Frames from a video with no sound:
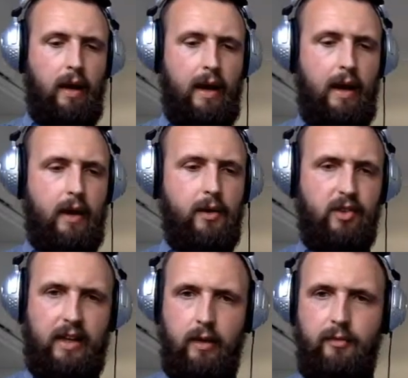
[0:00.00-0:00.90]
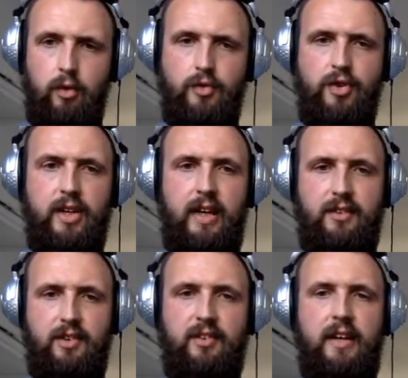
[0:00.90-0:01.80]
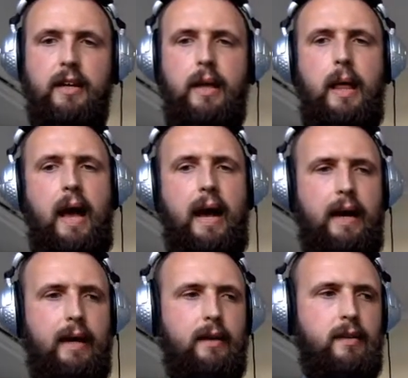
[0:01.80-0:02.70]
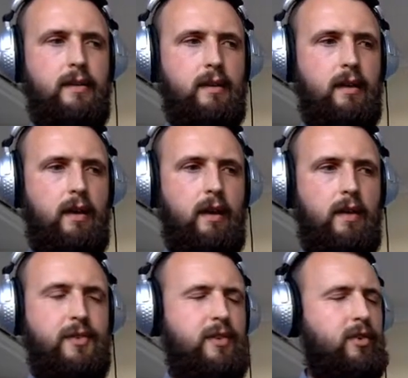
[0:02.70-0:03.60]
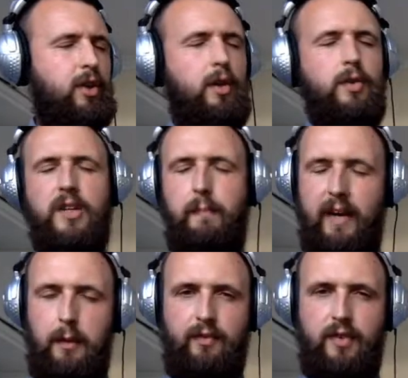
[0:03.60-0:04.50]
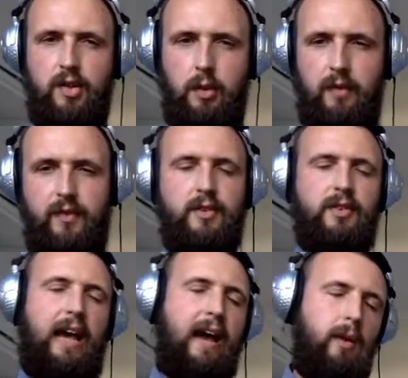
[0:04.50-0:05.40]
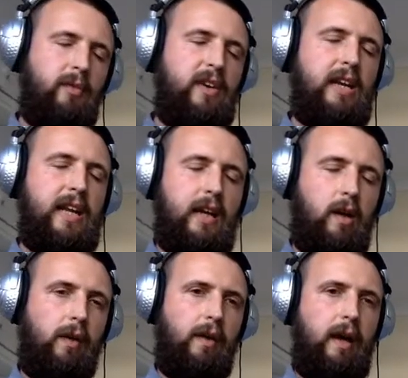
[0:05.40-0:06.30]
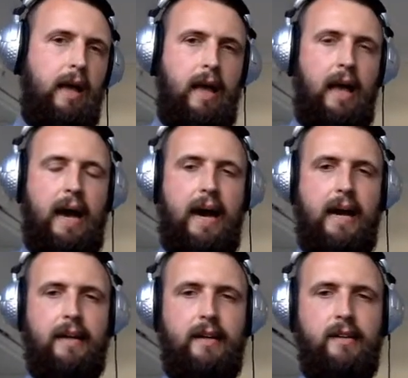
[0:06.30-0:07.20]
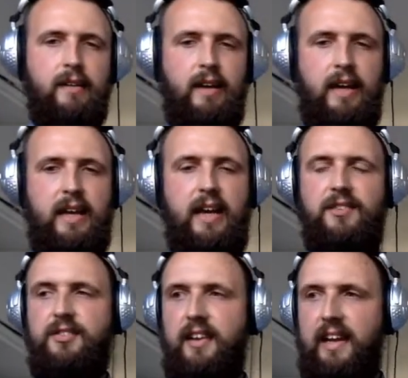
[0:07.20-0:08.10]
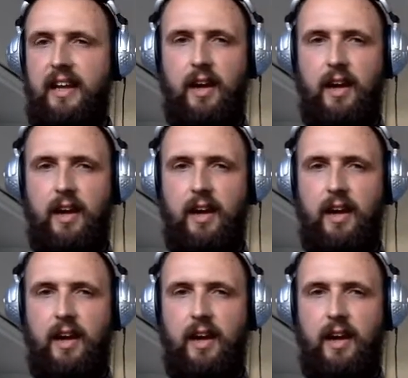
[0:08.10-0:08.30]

Uh, I use a Canon 400D as I said, and there's this huge debate with photographers, Canon v Nikon, and it gets silly.